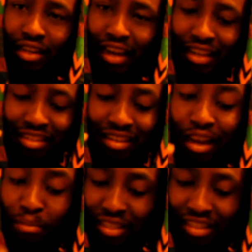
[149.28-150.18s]
Its
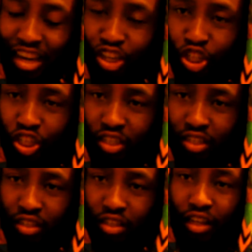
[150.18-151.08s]

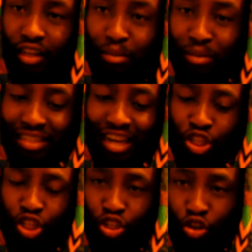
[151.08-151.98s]
limitations, the
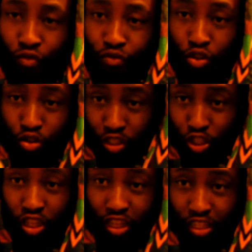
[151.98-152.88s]
limitations of the
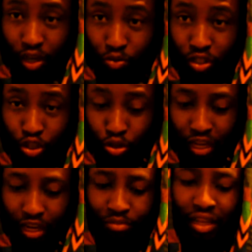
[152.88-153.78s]
genetics that we'll see
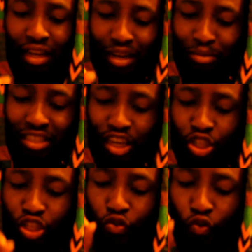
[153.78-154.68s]
today.
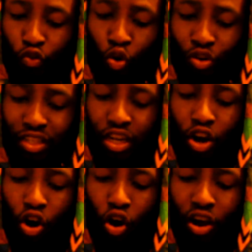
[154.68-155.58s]
Limitations, flaws
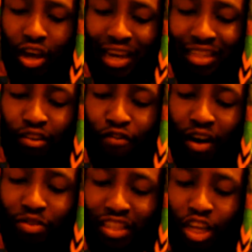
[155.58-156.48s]
in the
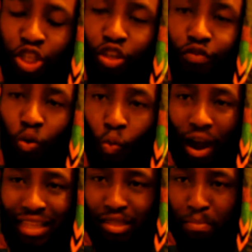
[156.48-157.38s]
foundation of the
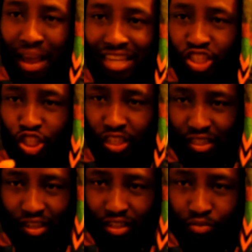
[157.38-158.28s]
white man's
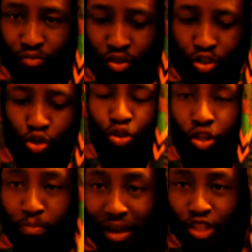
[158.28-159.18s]
genetics. So
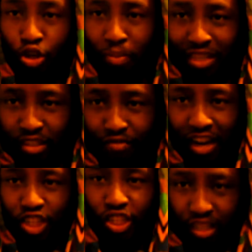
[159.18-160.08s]
the main topic is
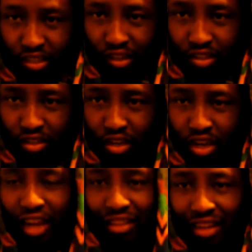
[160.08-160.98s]
divine genetics,
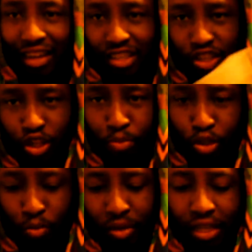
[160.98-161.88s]
and then as a
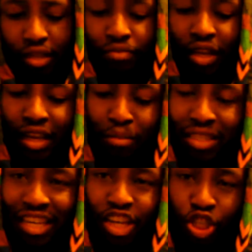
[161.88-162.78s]
subtopic,
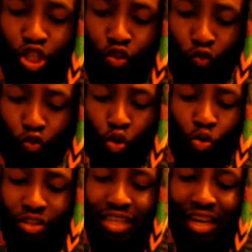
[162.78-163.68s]
limitations,
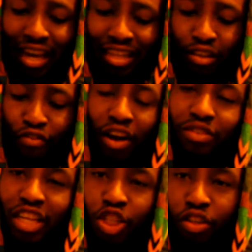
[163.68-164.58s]
flaws in the
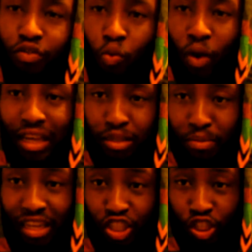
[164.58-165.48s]
foundation of the white
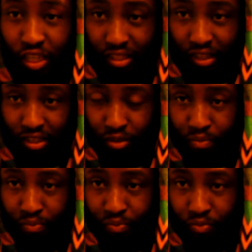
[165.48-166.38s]
man's genetics.
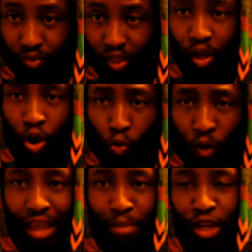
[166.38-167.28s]

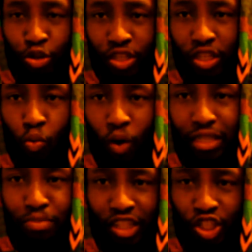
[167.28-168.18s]
Why am I using the
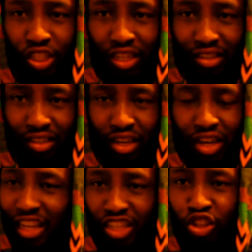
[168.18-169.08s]
white man's genetics?
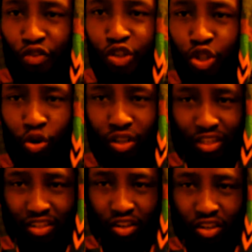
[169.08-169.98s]
There's nothing new under
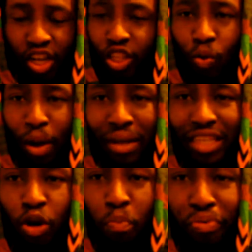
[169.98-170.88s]
the sun. The white man
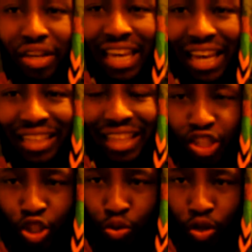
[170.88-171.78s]
did not bring
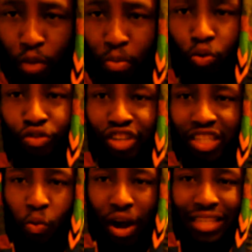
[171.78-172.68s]
anything new. But the
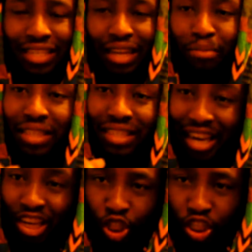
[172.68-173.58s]
reason why it's a
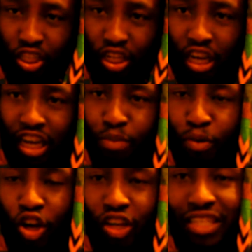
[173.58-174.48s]
limitation is
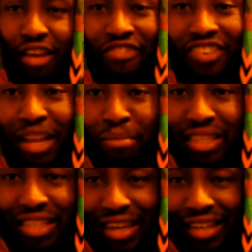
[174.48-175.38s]
because they've
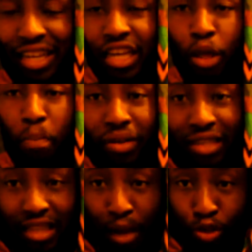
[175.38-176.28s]
limited the
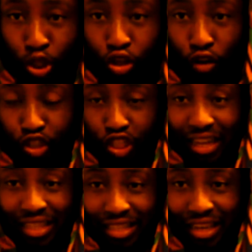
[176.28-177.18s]
perception of
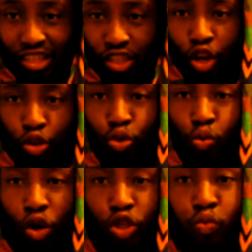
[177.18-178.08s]
genetics
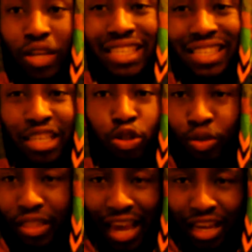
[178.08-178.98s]
to what we see
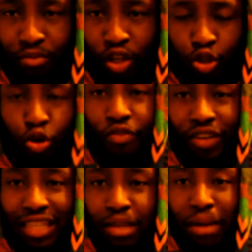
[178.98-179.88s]
today. So
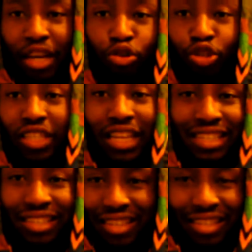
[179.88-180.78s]
even as a medical
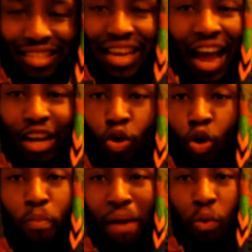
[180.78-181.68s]
geneticist, I don't
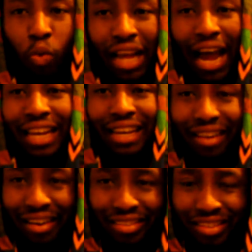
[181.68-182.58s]
go by what I
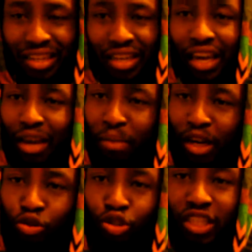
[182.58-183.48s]
learned in
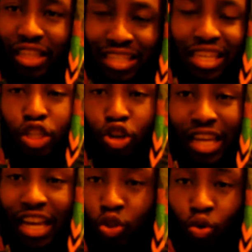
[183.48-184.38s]
medical genetics, because I